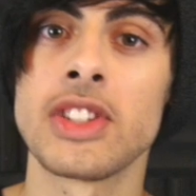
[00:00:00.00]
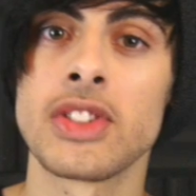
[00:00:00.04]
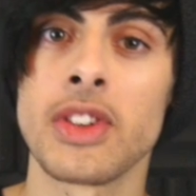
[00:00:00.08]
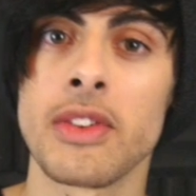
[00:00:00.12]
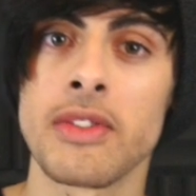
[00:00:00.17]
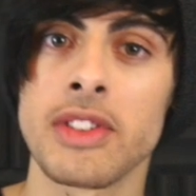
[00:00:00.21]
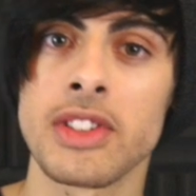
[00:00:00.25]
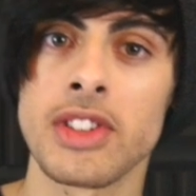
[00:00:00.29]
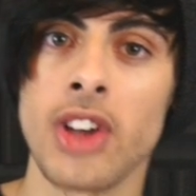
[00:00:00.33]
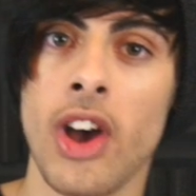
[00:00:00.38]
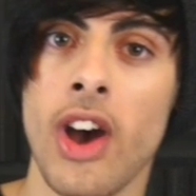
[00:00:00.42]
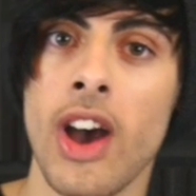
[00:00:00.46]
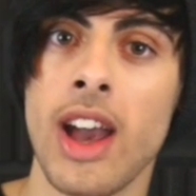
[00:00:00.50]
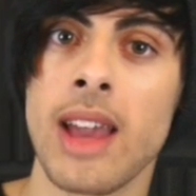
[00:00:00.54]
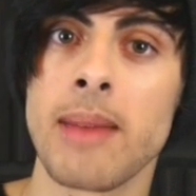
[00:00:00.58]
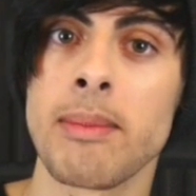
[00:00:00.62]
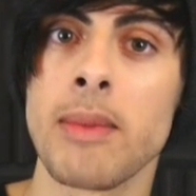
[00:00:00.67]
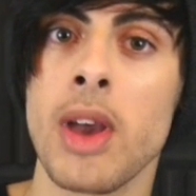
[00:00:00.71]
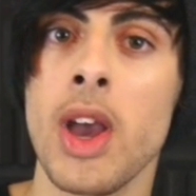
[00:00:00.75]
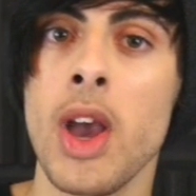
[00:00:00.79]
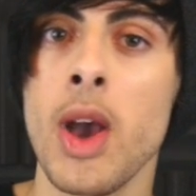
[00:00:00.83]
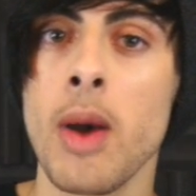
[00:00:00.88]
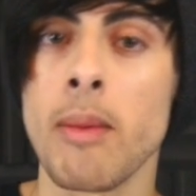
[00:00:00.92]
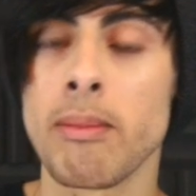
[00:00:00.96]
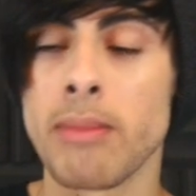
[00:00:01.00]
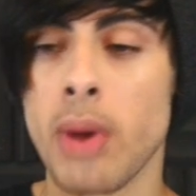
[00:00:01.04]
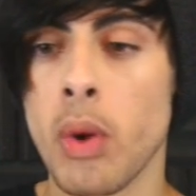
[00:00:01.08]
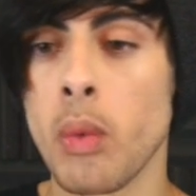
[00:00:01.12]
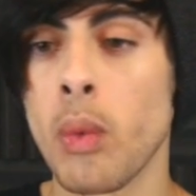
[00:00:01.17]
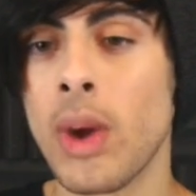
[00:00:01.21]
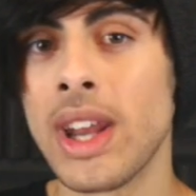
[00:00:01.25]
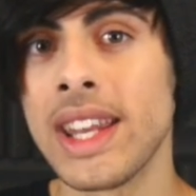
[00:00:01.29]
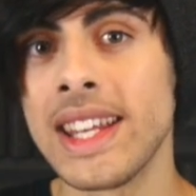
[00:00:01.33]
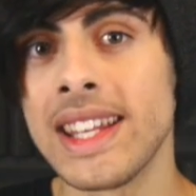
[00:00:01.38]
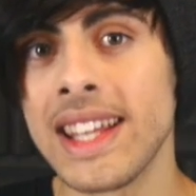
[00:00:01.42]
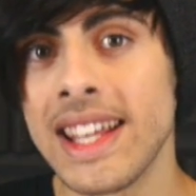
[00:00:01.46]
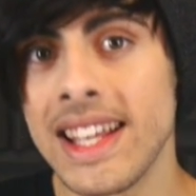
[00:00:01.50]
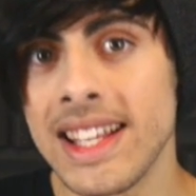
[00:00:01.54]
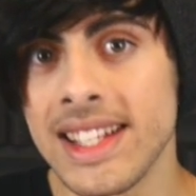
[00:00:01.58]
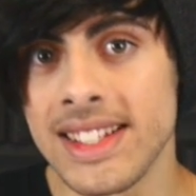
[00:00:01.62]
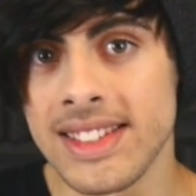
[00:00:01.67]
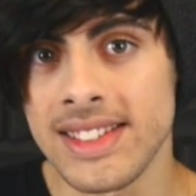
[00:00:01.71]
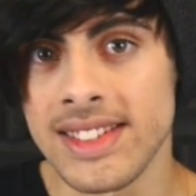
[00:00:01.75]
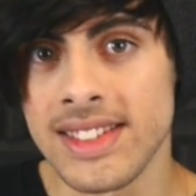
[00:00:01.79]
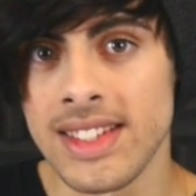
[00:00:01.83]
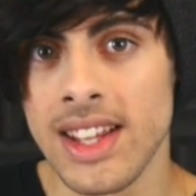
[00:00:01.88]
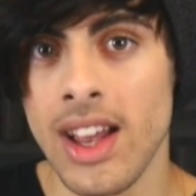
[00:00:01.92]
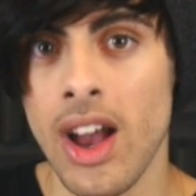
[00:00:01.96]
over time, but when it
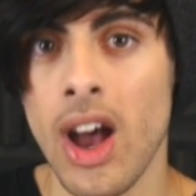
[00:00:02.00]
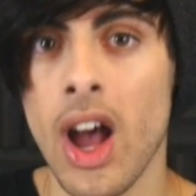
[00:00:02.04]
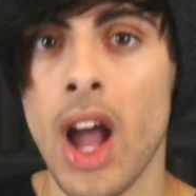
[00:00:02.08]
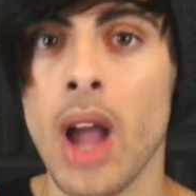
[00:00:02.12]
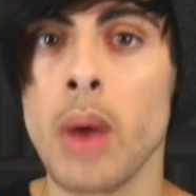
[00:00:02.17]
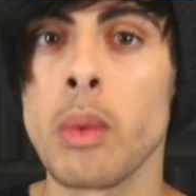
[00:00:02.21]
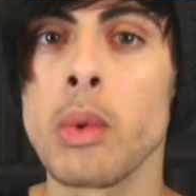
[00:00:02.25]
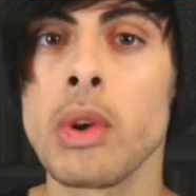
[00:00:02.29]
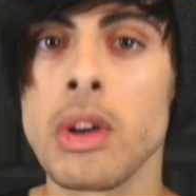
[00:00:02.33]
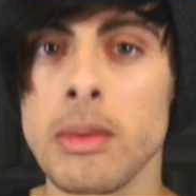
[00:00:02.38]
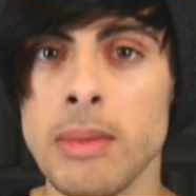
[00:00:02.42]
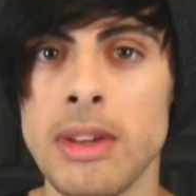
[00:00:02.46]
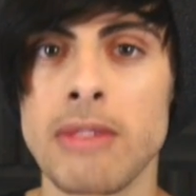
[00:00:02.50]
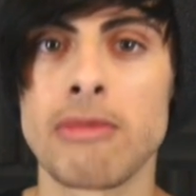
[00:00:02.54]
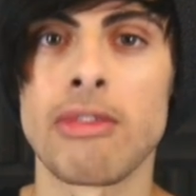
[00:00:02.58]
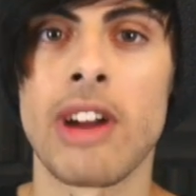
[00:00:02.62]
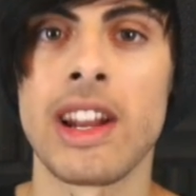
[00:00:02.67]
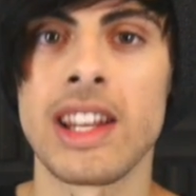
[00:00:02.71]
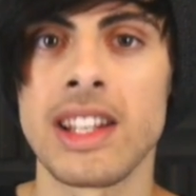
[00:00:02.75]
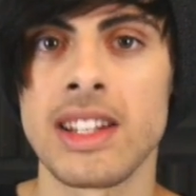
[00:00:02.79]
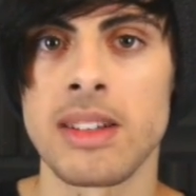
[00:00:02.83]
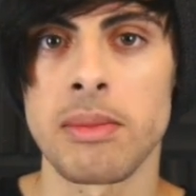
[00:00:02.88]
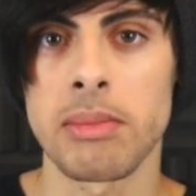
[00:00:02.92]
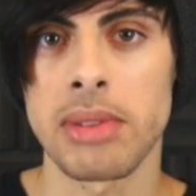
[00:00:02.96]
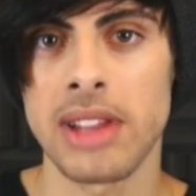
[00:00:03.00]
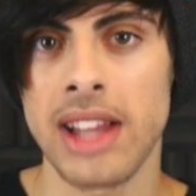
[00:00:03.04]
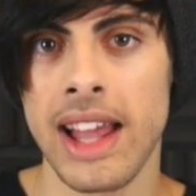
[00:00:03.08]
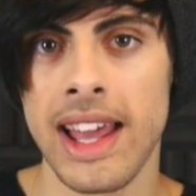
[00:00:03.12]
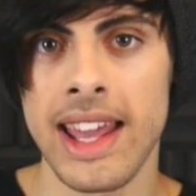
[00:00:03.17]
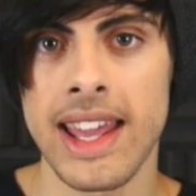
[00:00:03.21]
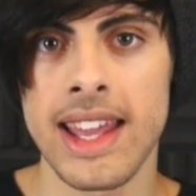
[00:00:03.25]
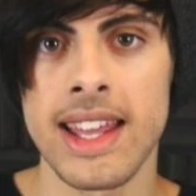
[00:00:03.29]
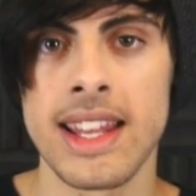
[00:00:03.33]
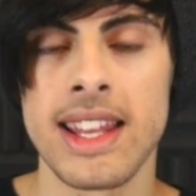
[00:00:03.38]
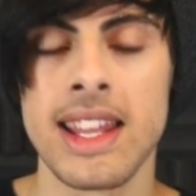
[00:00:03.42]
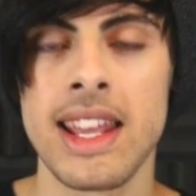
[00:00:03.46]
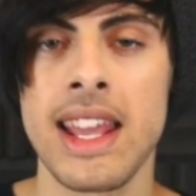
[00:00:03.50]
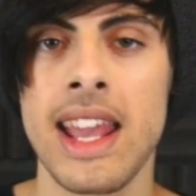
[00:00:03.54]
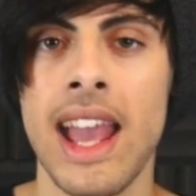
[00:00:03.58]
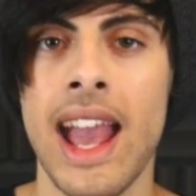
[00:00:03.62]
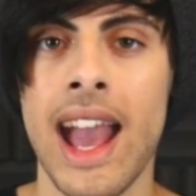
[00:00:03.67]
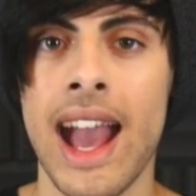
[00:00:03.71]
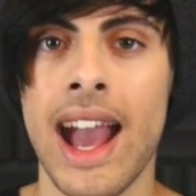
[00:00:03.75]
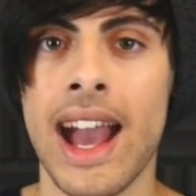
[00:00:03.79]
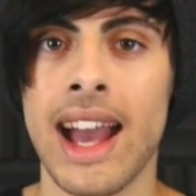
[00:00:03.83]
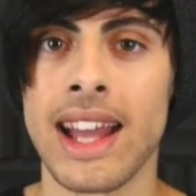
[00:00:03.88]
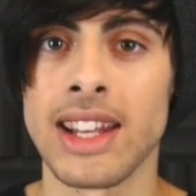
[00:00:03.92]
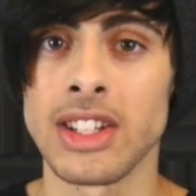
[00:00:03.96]
is, I want to be ready to play it.
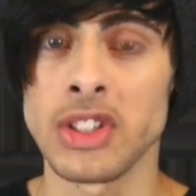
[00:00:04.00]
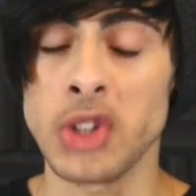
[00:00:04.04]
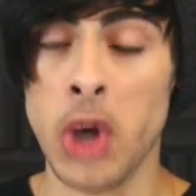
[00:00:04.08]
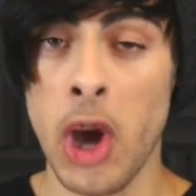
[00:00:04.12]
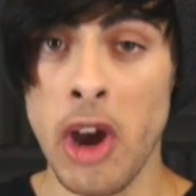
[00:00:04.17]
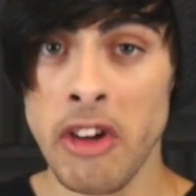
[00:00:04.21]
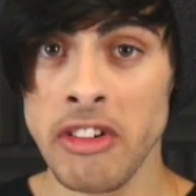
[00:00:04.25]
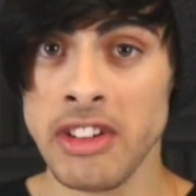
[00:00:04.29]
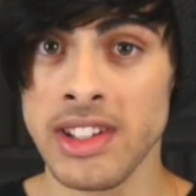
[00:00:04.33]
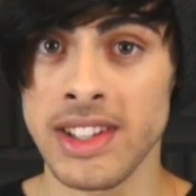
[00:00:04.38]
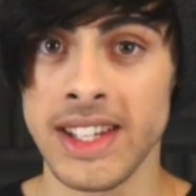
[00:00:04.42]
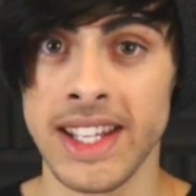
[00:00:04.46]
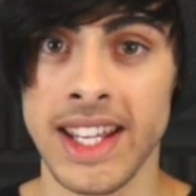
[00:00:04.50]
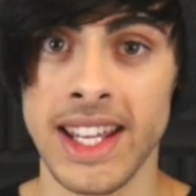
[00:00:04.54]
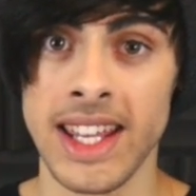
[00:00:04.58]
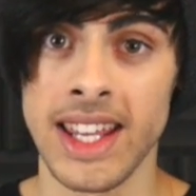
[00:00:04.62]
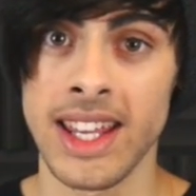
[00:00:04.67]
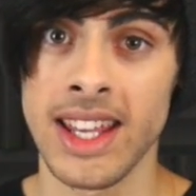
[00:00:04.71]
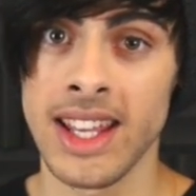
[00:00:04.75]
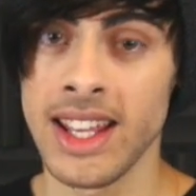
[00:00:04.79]
And currently,